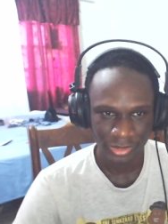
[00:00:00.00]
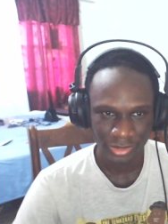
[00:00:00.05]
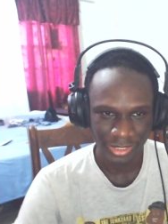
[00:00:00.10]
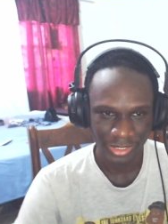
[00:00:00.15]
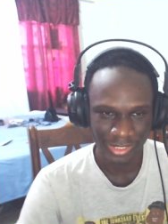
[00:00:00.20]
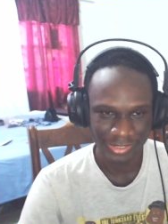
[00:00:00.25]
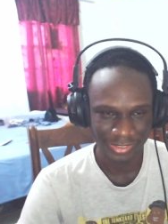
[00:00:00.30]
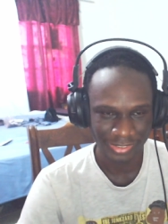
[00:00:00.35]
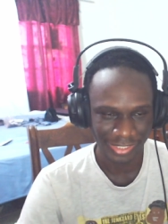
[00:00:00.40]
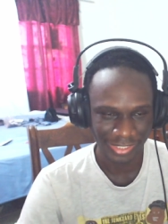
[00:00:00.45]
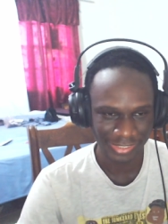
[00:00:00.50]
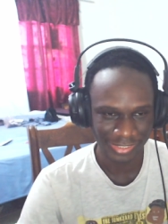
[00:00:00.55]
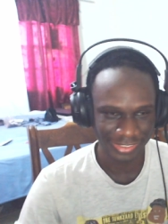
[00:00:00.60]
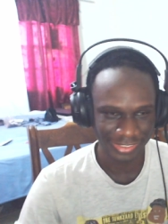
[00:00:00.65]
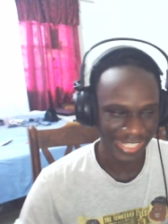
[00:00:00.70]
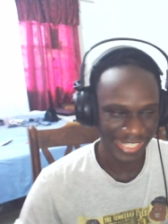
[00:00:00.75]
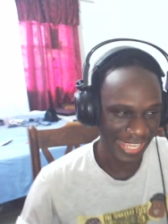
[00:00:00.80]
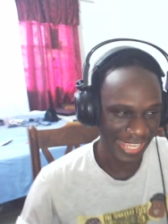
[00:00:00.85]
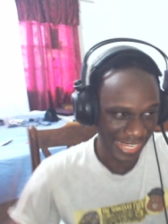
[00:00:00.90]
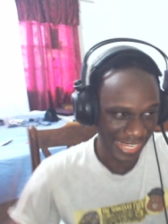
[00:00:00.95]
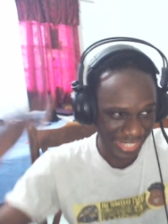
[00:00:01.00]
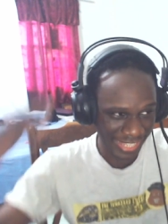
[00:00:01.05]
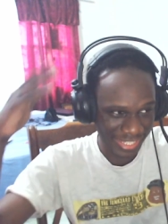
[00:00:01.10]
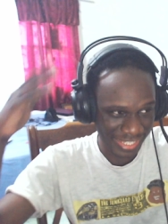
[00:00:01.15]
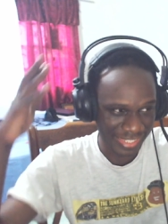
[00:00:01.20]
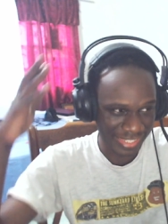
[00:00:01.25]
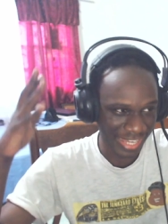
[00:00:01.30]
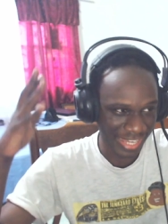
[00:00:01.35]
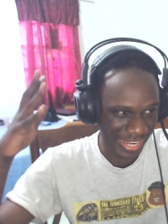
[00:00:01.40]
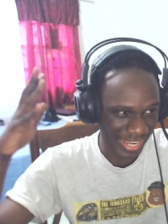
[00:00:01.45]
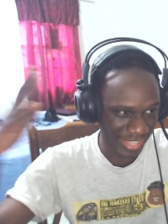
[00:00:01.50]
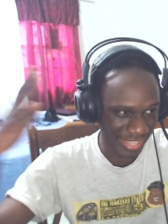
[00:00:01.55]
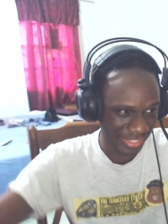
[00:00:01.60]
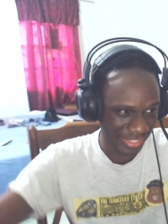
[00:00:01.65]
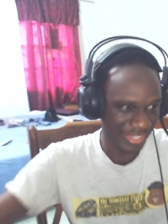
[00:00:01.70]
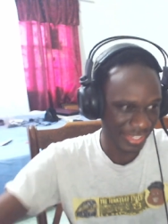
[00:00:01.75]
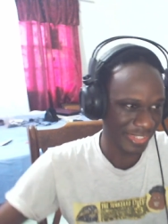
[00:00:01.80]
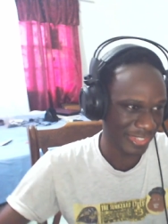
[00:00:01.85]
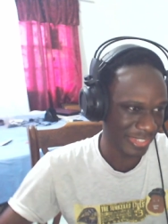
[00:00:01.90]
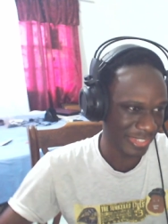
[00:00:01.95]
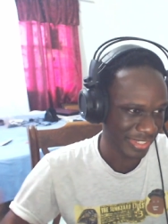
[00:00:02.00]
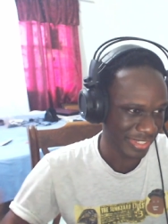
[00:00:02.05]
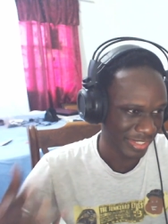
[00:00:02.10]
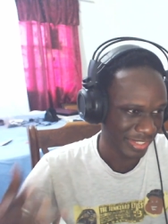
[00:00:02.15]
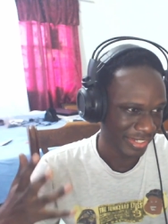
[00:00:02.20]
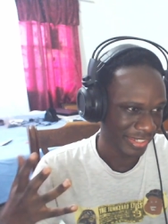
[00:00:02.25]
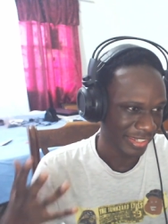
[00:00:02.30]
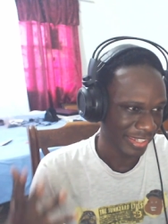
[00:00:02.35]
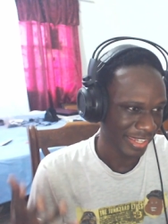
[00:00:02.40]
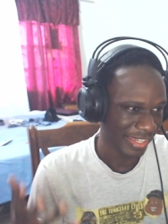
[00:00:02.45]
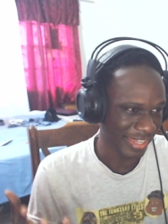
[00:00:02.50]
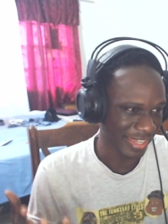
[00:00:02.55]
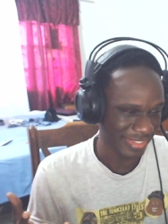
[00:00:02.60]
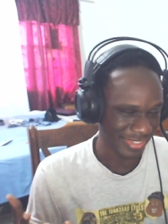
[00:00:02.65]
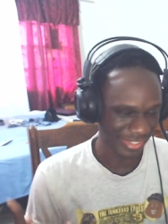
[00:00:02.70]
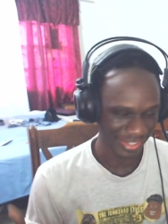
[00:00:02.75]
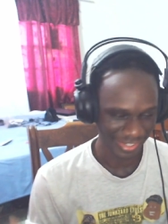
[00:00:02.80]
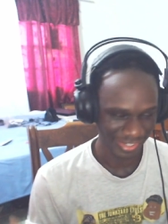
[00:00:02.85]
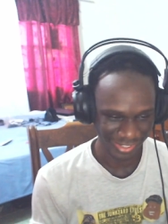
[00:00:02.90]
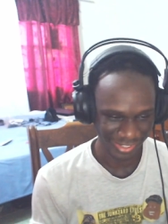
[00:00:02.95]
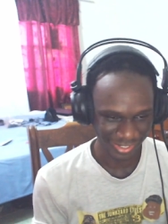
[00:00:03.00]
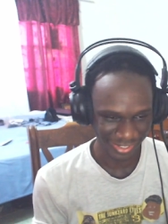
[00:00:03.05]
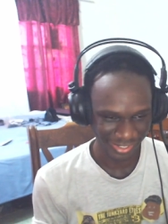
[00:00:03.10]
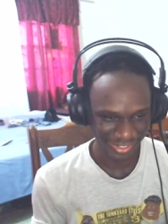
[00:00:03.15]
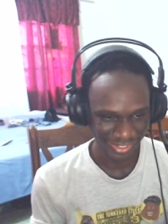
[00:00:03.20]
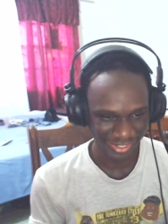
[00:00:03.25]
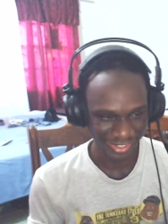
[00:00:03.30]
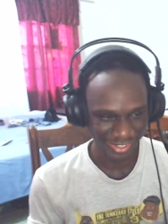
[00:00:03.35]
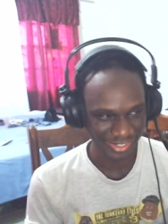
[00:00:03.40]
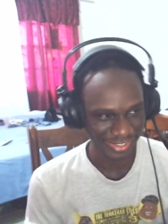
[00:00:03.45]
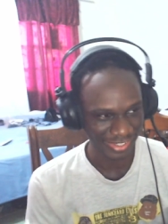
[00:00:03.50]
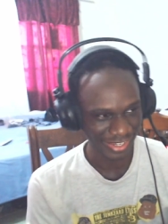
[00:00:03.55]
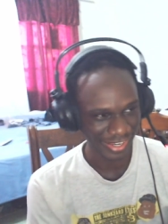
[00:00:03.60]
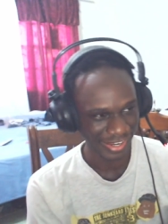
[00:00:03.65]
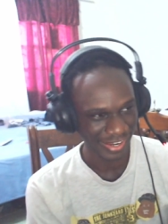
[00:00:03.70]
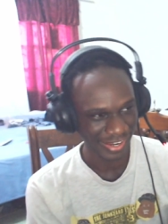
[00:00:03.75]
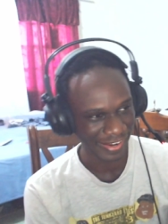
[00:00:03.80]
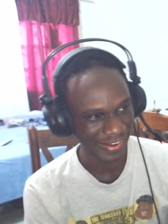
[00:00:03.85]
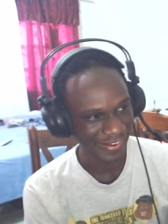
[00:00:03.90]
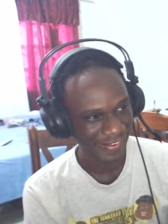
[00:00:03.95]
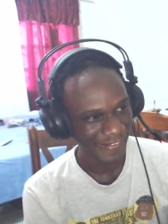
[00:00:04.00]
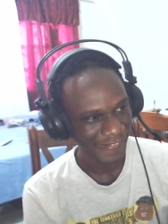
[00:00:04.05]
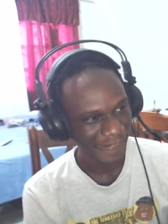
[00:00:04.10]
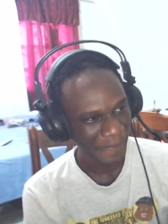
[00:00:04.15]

His his hair design, his his his, his uh